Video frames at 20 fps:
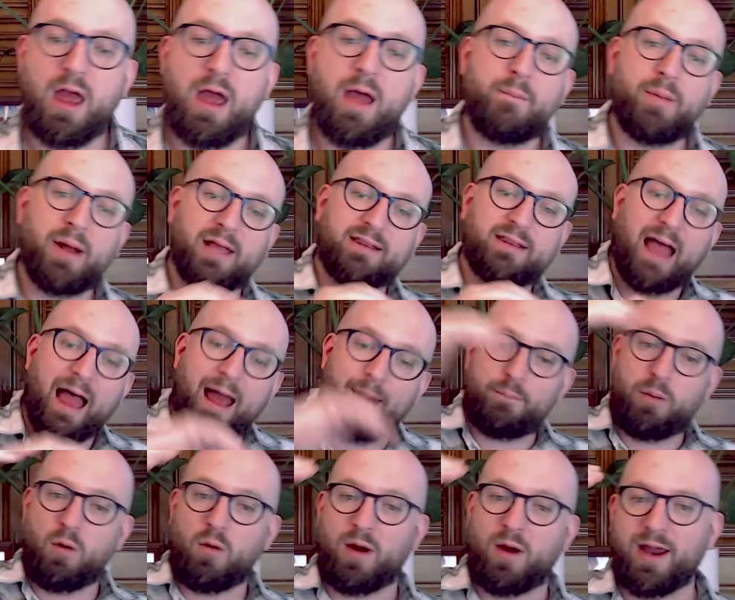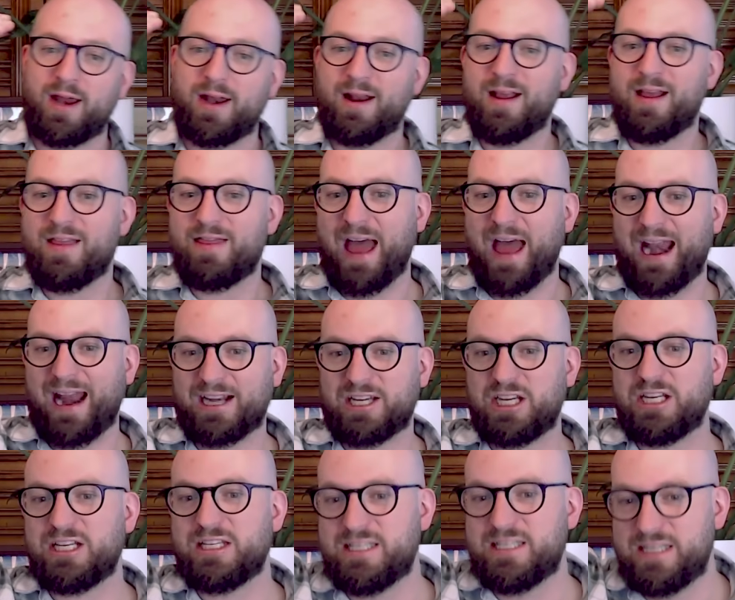But at that point, that
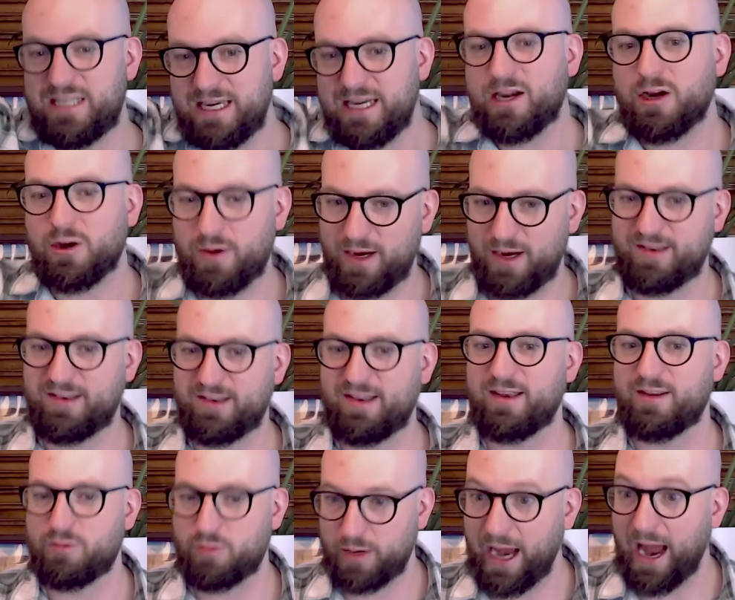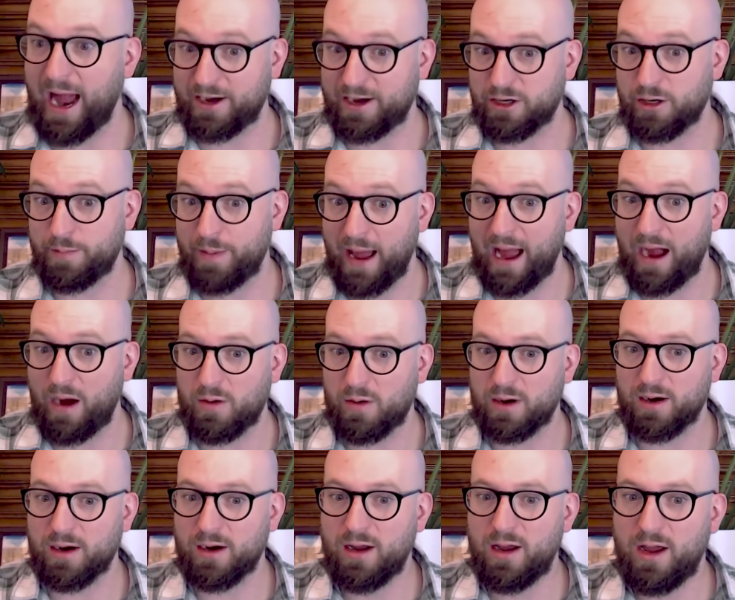actually decreases reactor power,